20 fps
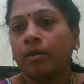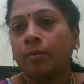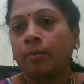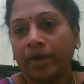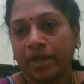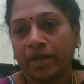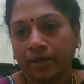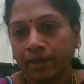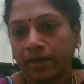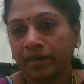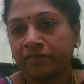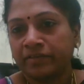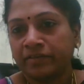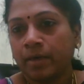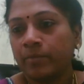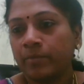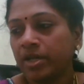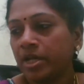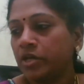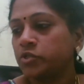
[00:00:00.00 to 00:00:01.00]
medical
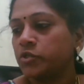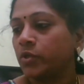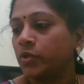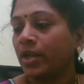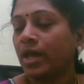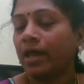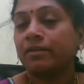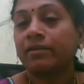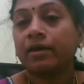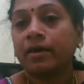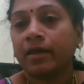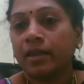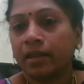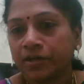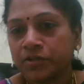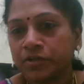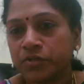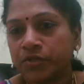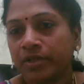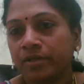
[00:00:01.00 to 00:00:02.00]
examination, and the
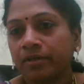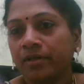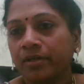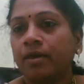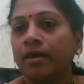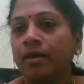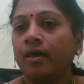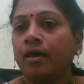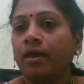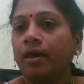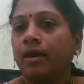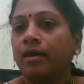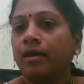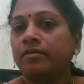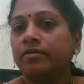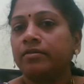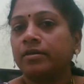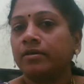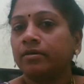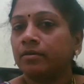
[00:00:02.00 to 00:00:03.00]
collection and
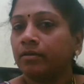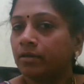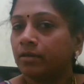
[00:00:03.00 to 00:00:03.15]
the